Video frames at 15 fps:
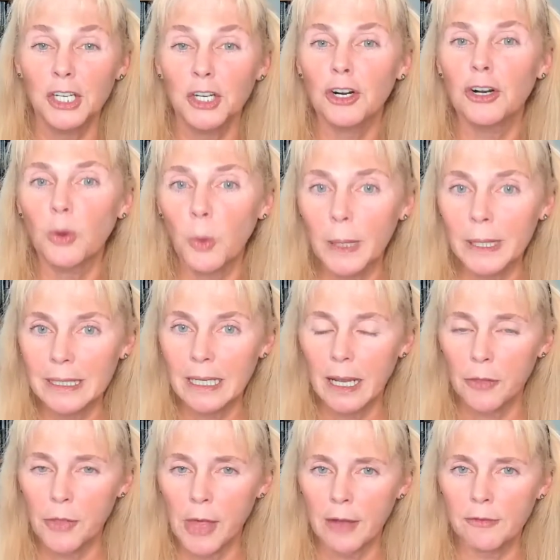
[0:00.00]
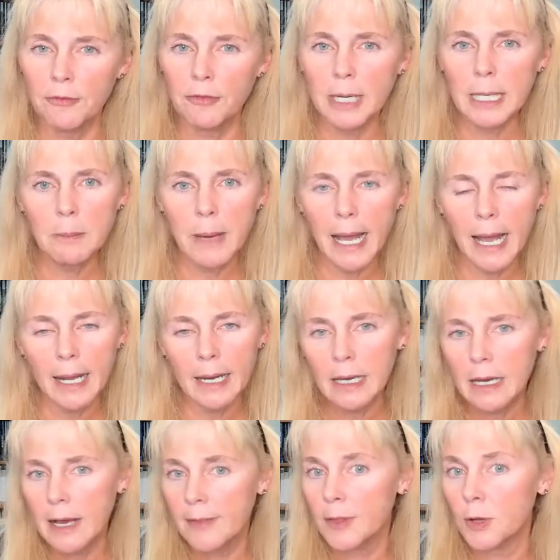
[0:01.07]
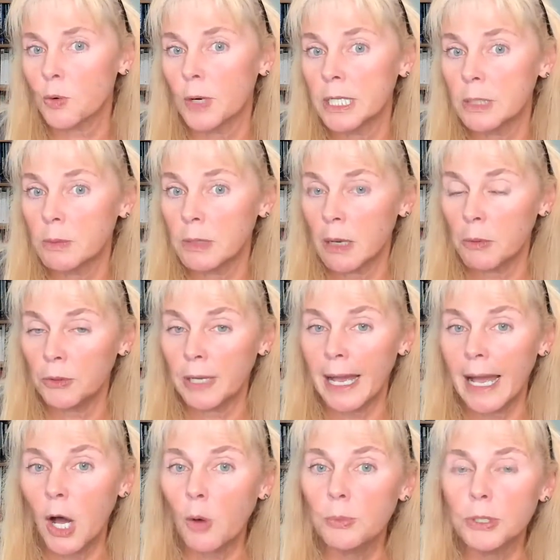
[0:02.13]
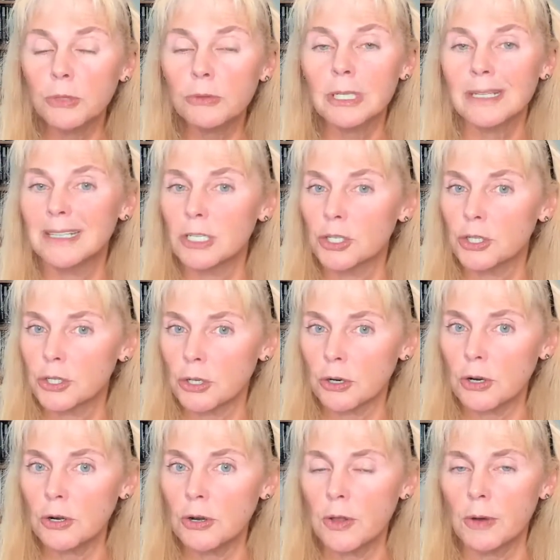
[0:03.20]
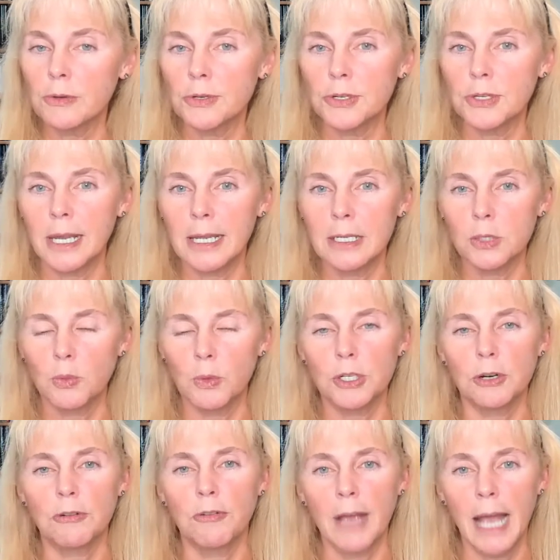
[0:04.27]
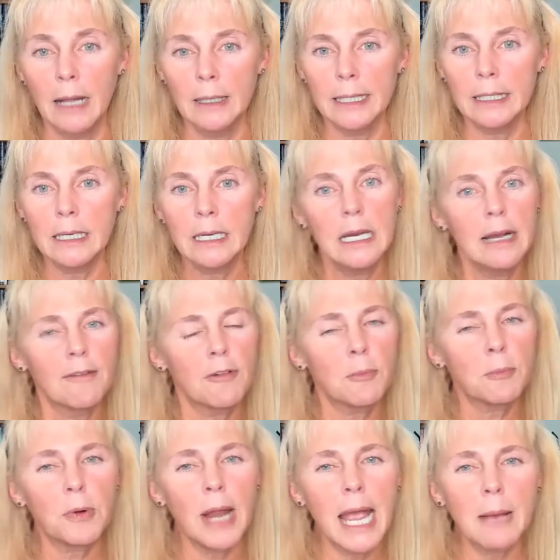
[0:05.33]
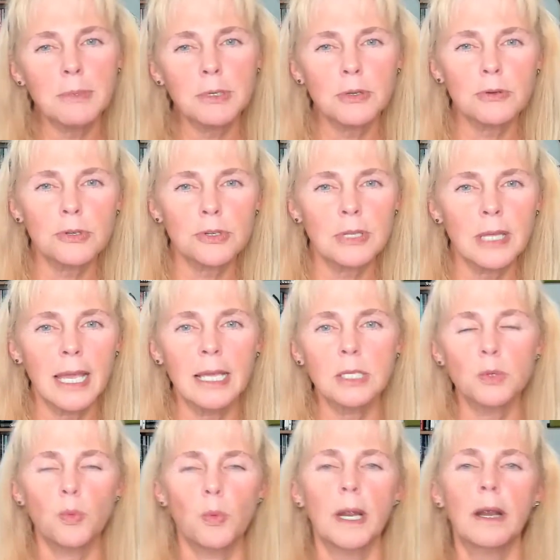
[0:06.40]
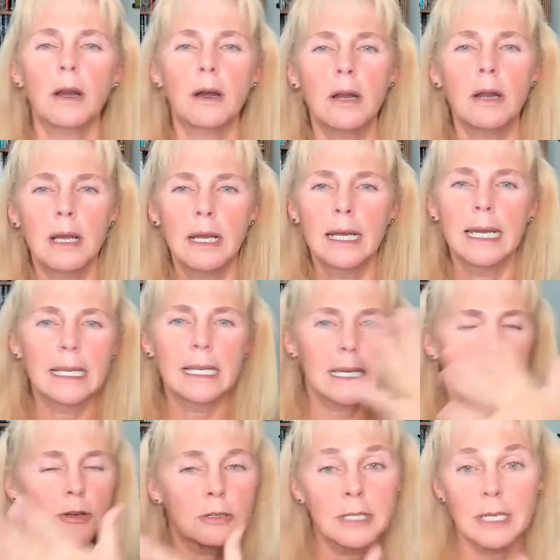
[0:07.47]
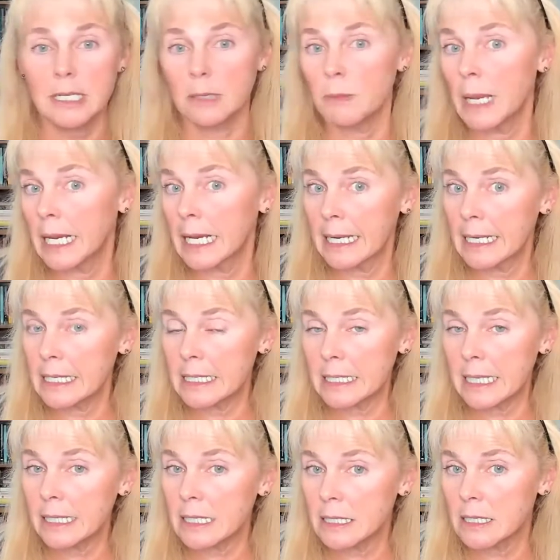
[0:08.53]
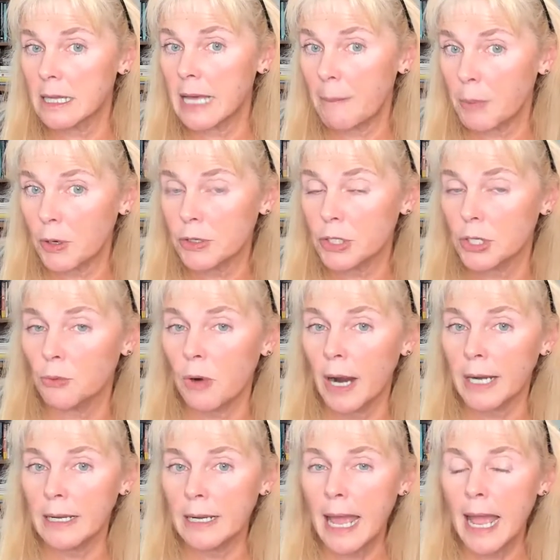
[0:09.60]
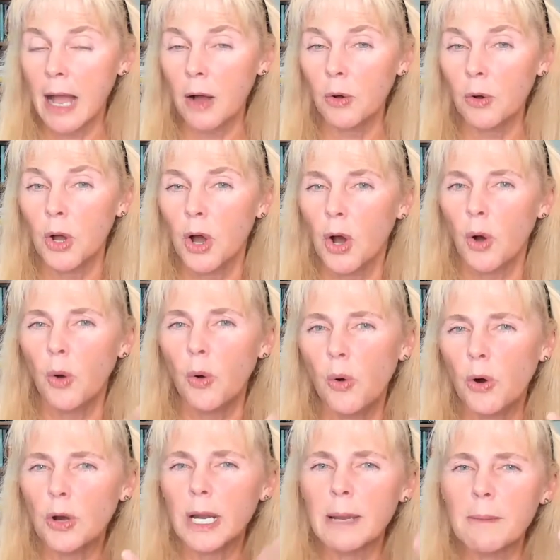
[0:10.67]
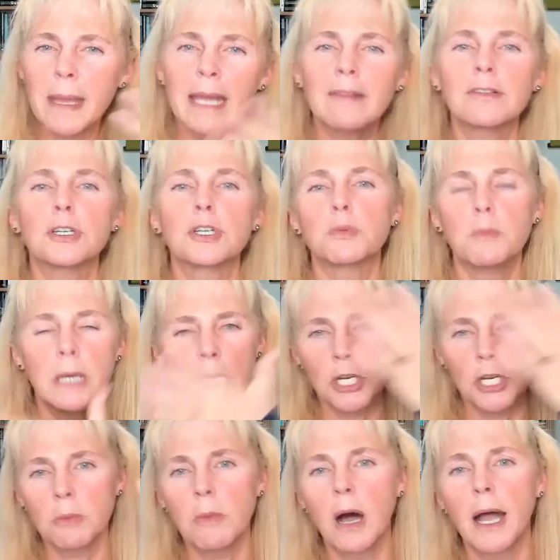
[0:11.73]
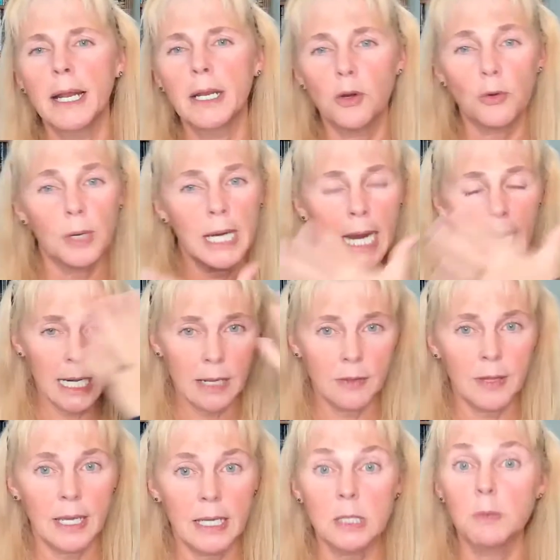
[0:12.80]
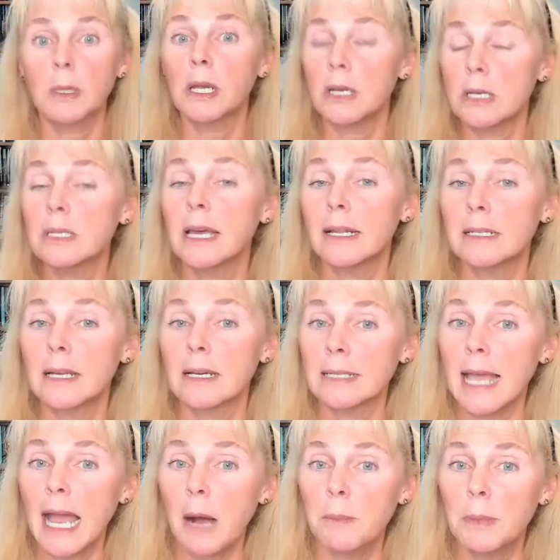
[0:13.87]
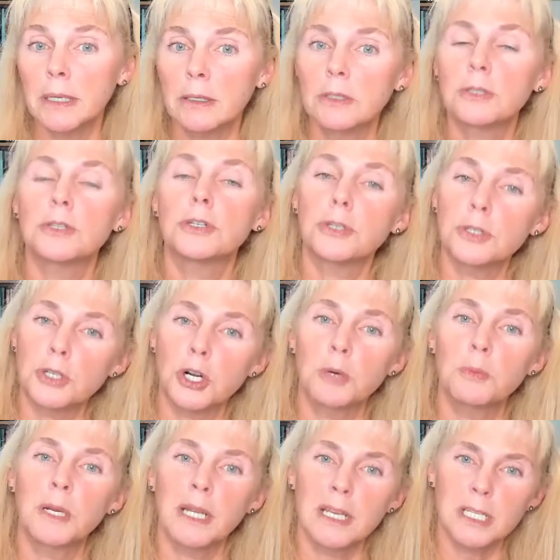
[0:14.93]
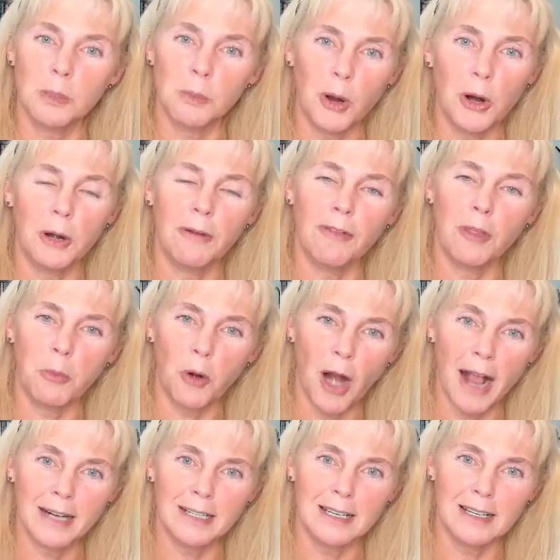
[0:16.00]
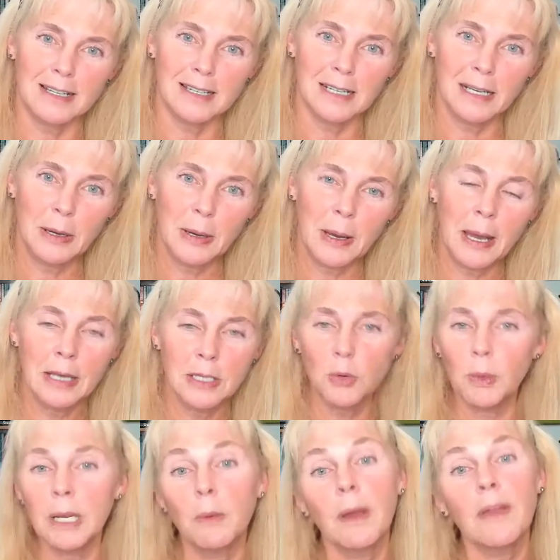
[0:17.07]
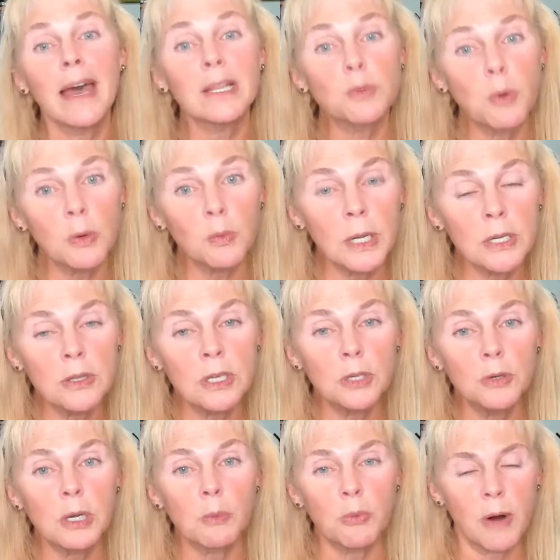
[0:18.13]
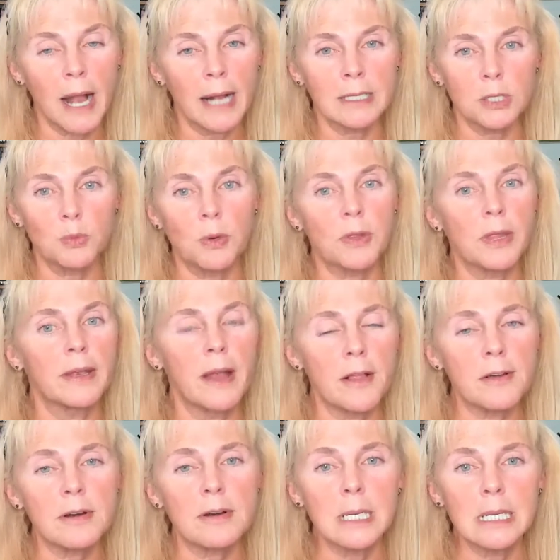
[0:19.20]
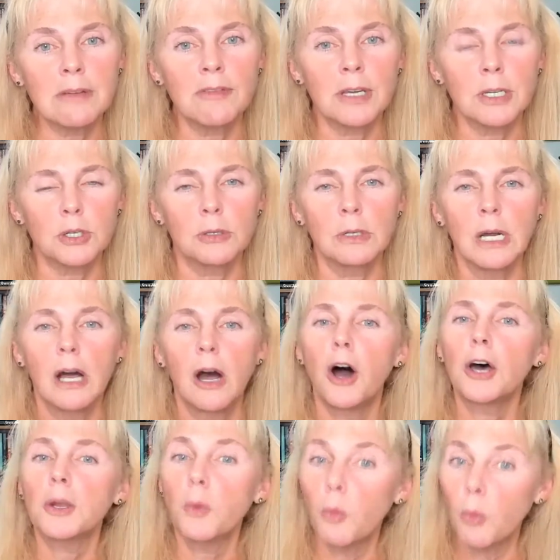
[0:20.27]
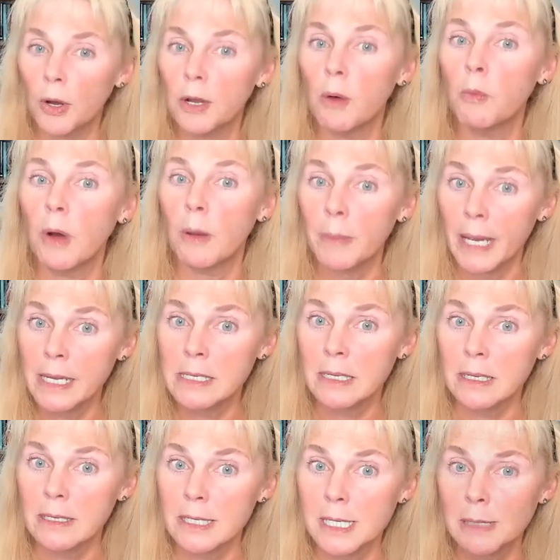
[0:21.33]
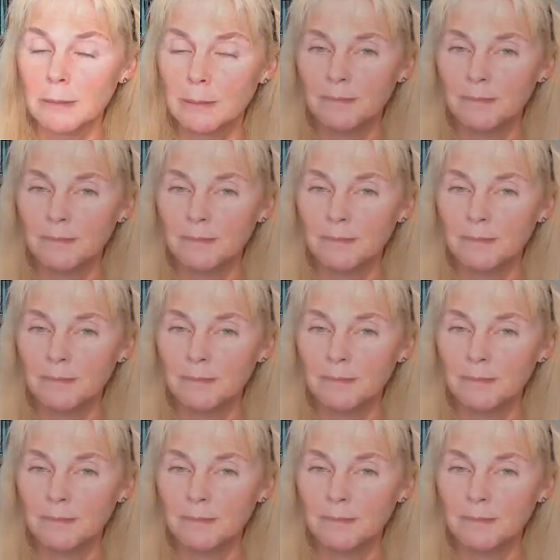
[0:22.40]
You're going to get that feedback. They're going to be able to help you to discern those things which are valid from perhaps those things where it either doesn't make any sense to that person right now, or it may have just been your mind creating things, because that does happen. Discernment is a part of the practice. So anyway, that's one way that you can practice with another individual on a one-on-one basis.